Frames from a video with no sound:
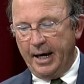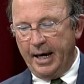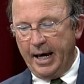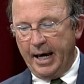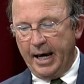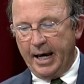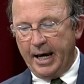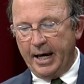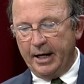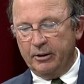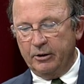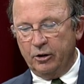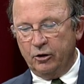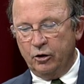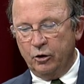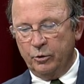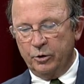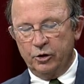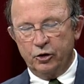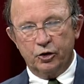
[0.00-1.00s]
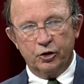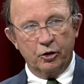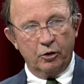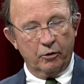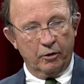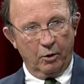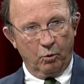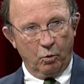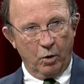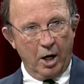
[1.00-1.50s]
and to ensure
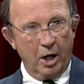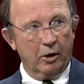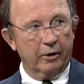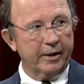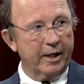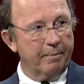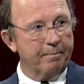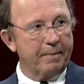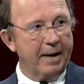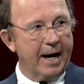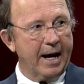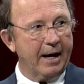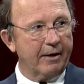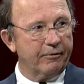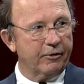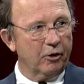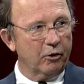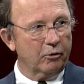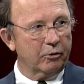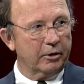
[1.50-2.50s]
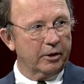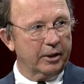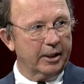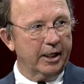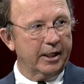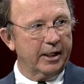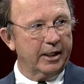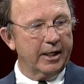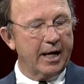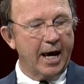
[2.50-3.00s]
that while on that path, they're
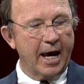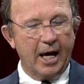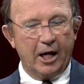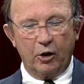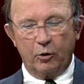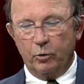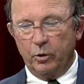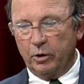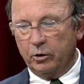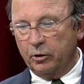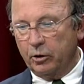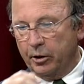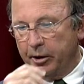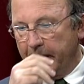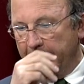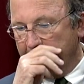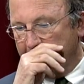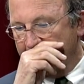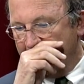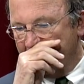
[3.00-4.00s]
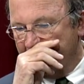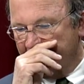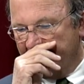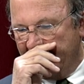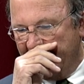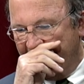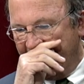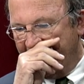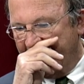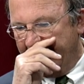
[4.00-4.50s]
getting to adequate learning.
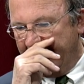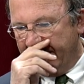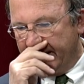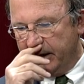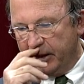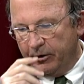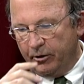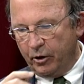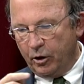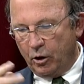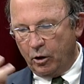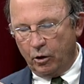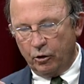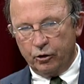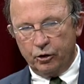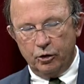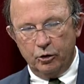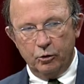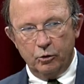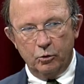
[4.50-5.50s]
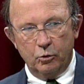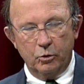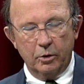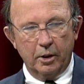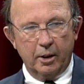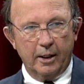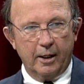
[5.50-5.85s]
And there are two